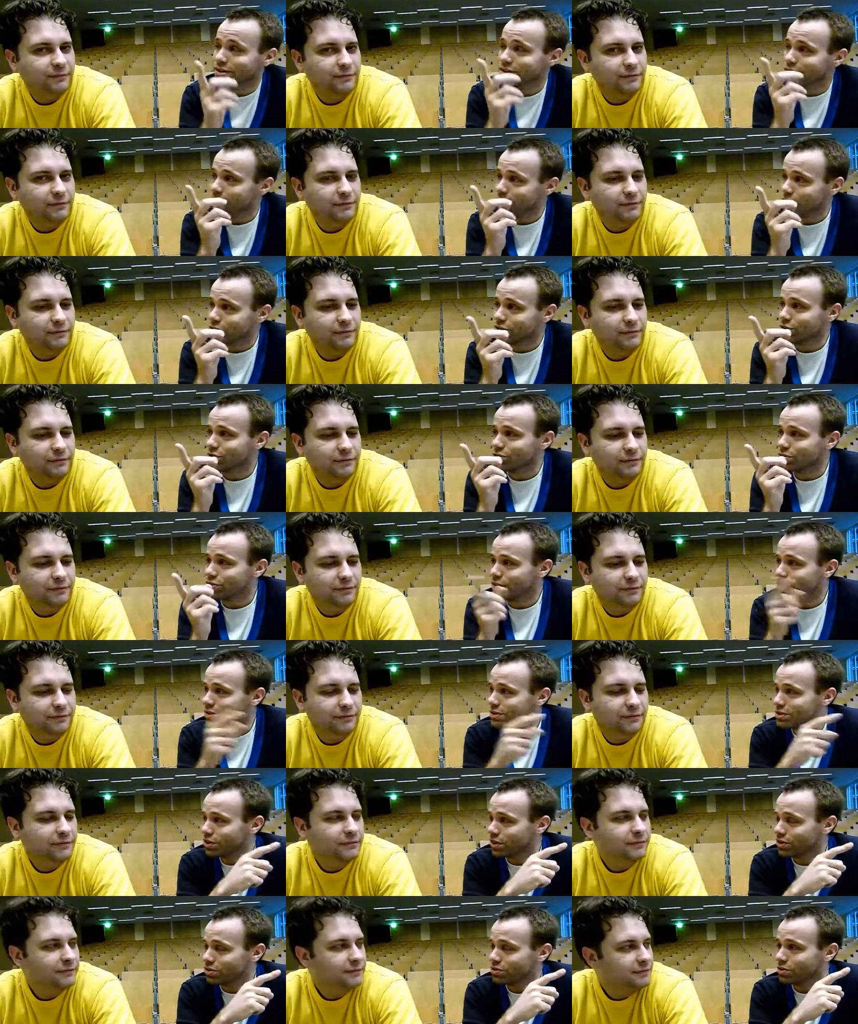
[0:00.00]
Speaker 1: talks, because I
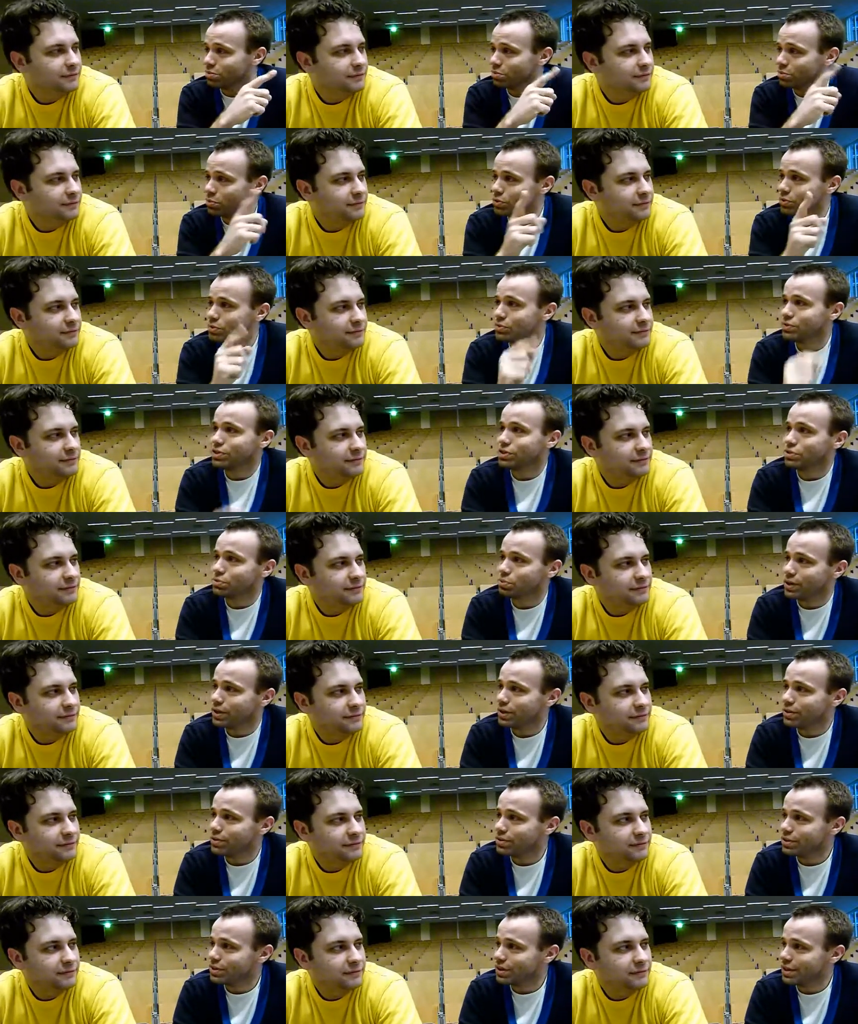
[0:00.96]
saw some booths as
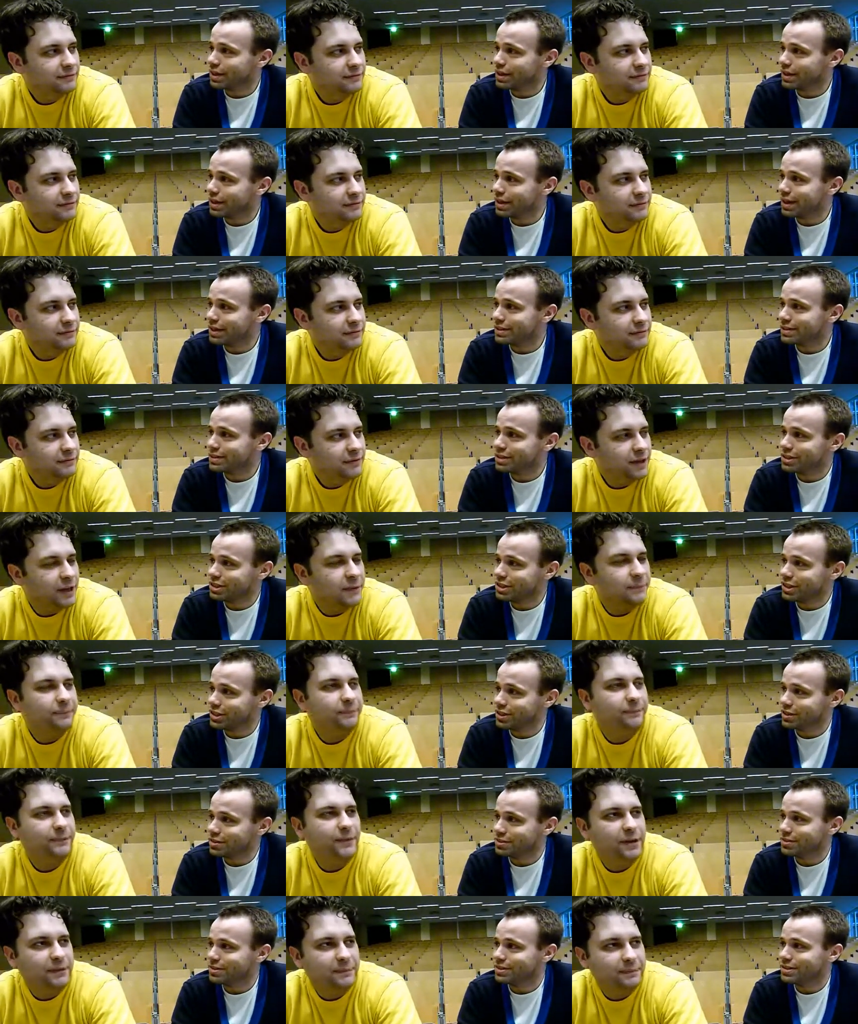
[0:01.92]
well, uh, again
Speaker 2: this yeah,
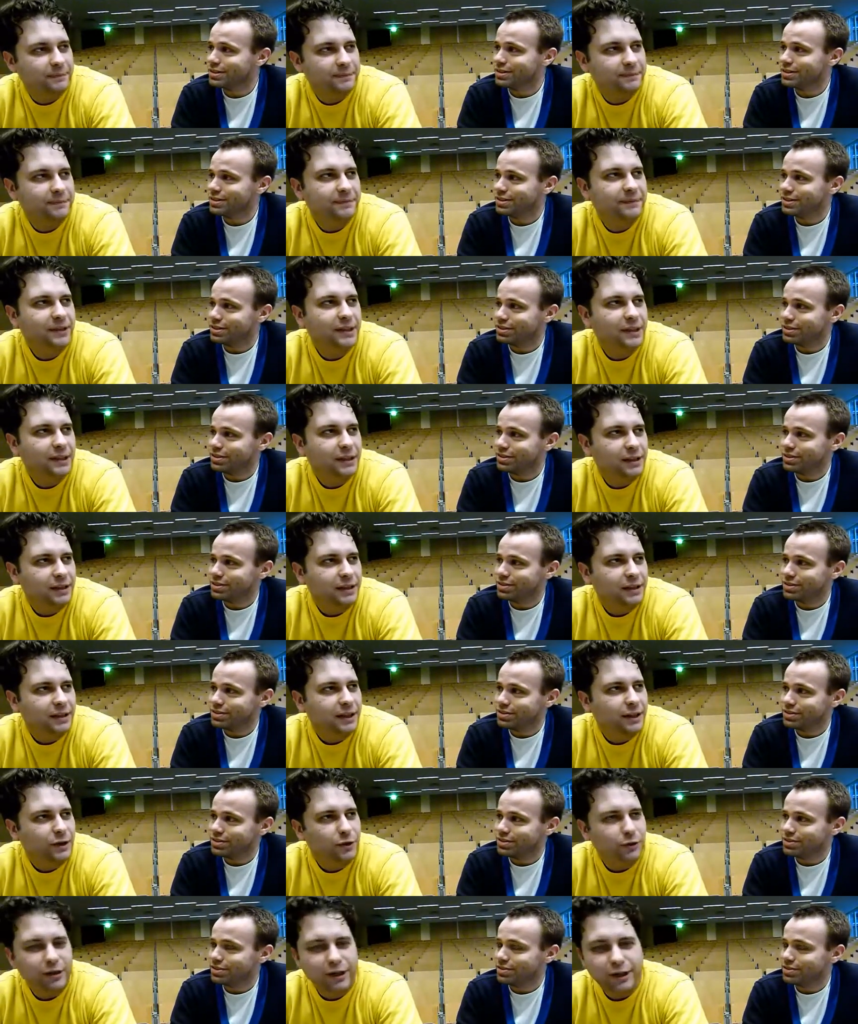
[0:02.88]
year. Yeah.
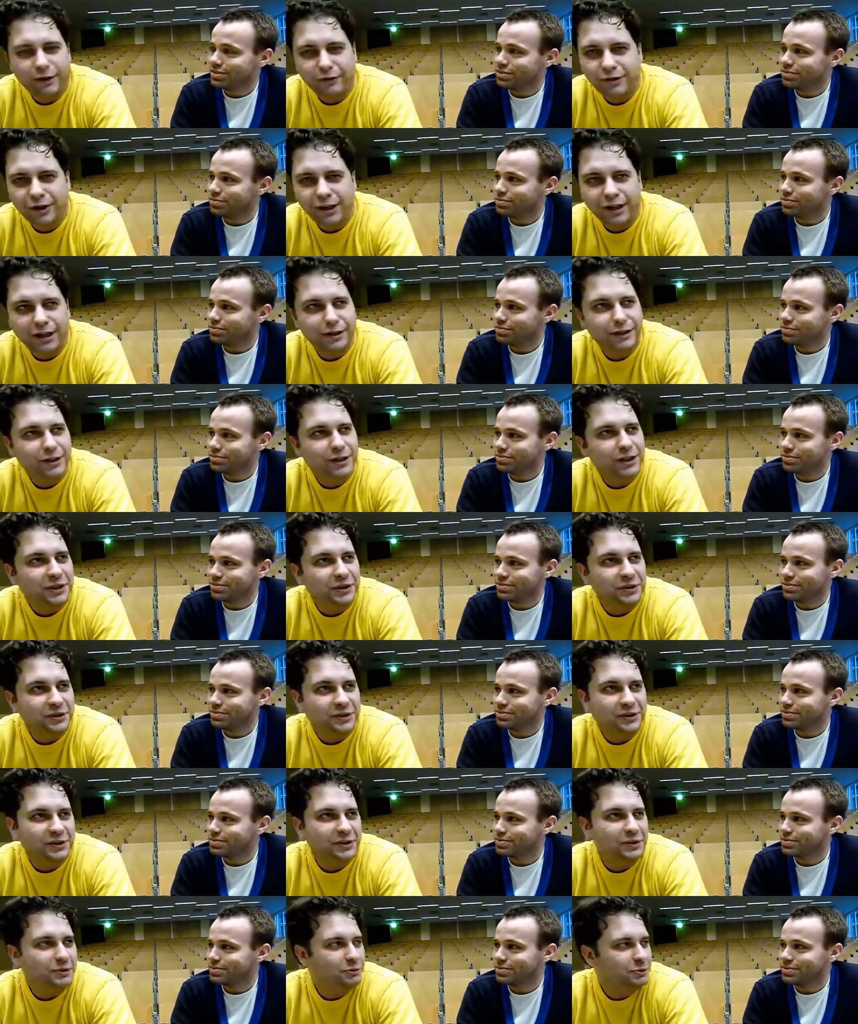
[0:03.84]
I don't have the head
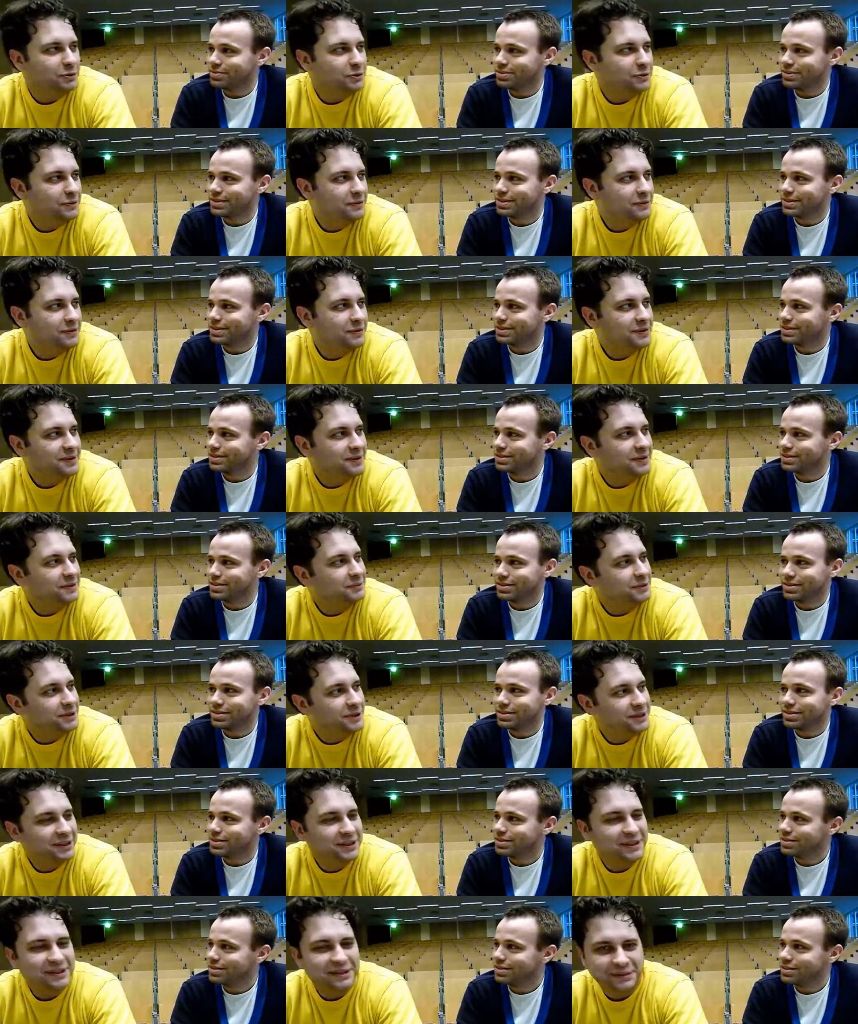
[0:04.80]
count on the booth,
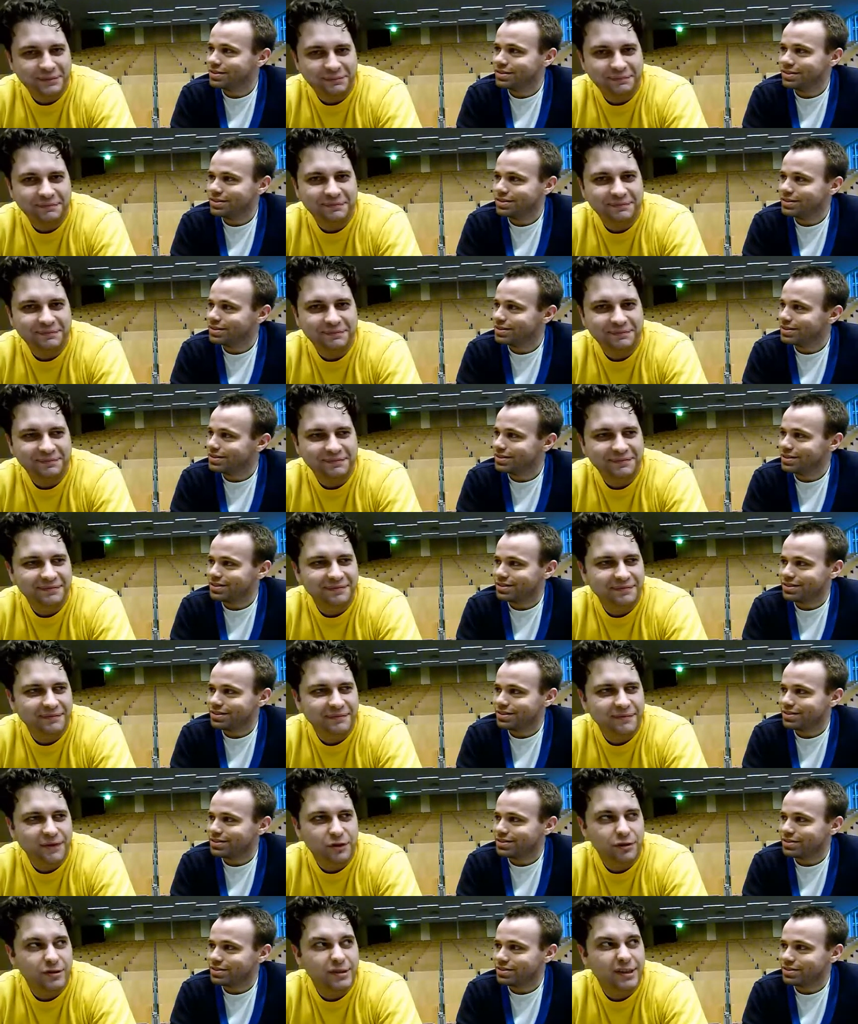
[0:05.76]
but
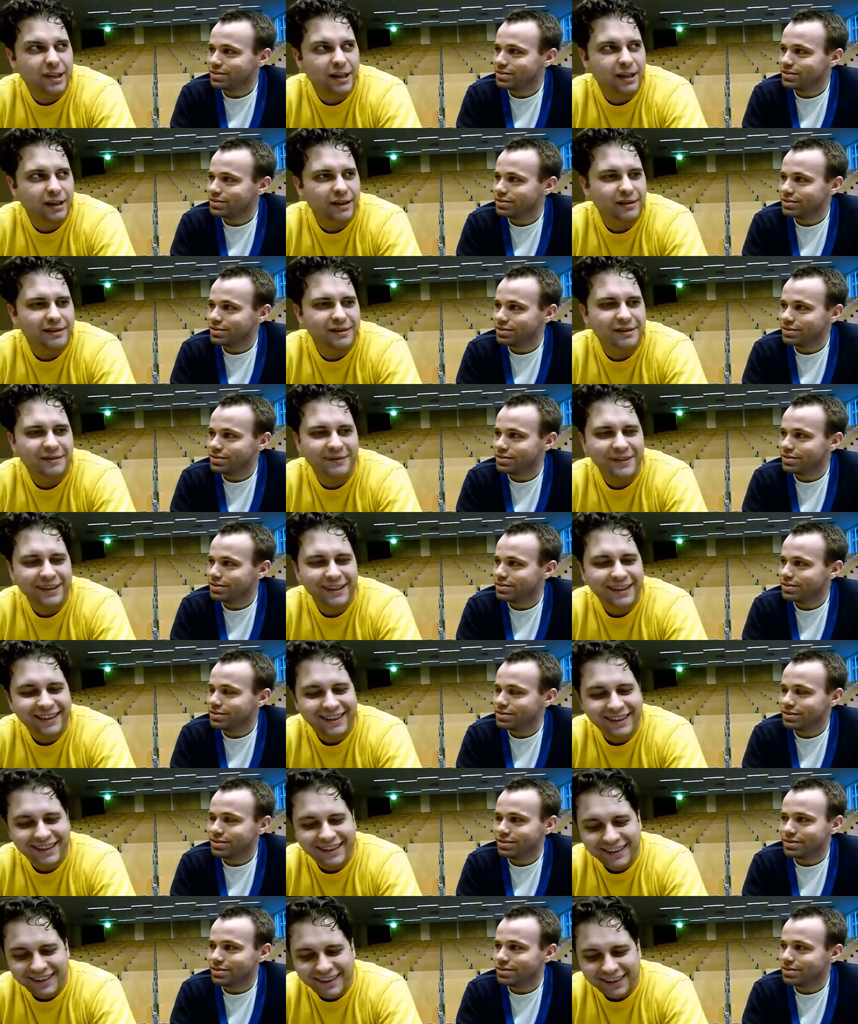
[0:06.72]
stands.
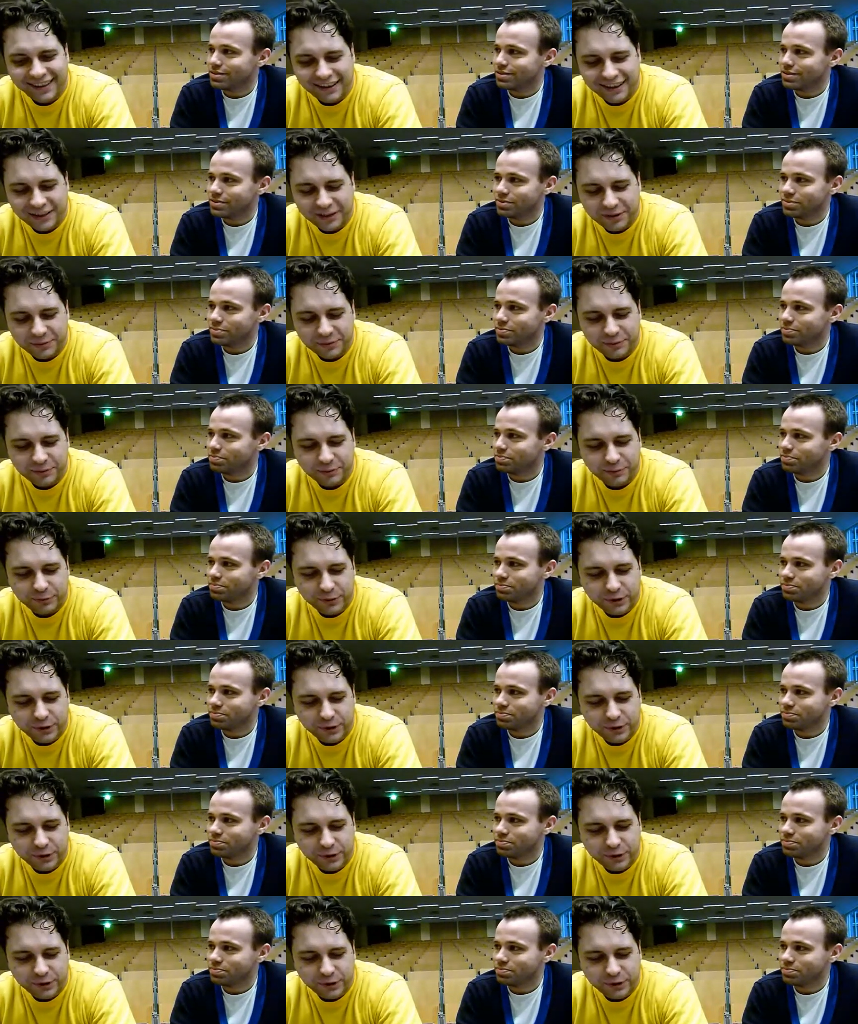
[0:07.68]
Um,